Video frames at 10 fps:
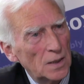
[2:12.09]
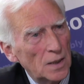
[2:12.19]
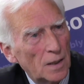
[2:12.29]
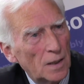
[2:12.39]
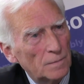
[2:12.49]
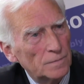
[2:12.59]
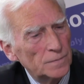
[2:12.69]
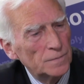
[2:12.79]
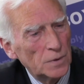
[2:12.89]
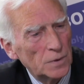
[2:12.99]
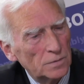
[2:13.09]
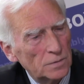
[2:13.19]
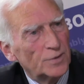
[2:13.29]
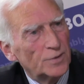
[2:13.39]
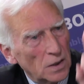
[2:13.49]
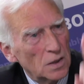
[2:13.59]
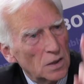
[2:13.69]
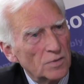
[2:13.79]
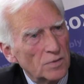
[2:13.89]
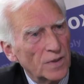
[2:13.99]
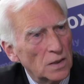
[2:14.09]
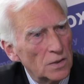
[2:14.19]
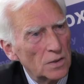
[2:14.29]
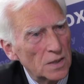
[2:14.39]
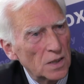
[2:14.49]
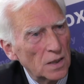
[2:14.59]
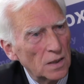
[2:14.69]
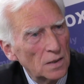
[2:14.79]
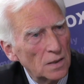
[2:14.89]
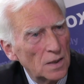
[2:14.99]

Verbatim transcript: um, lifting his finger and say,